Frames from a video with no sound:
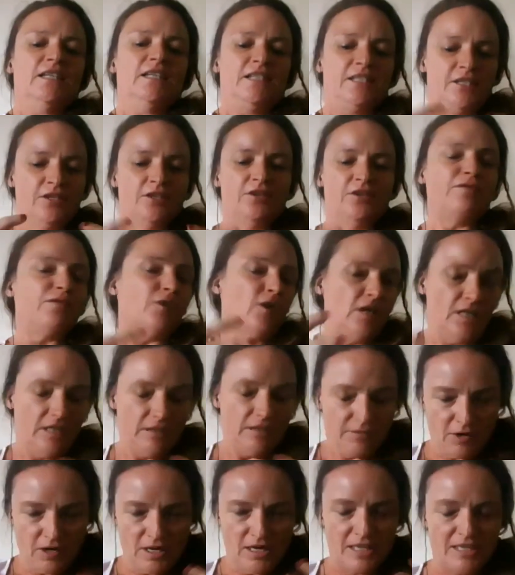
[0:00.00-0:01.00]
So
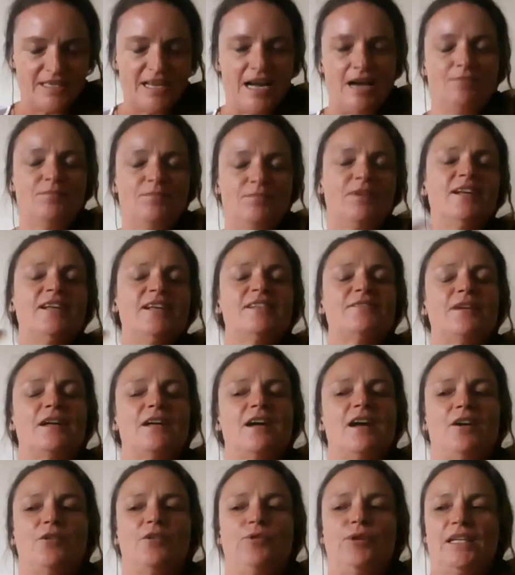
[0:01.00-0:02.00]
for example, as
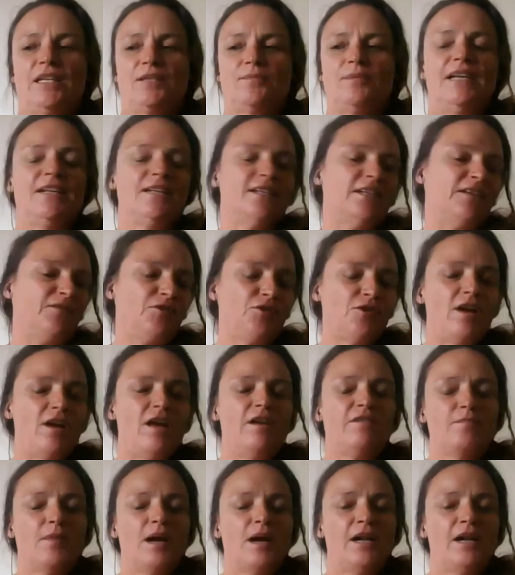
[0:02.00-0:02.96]
Wangari explained, if you have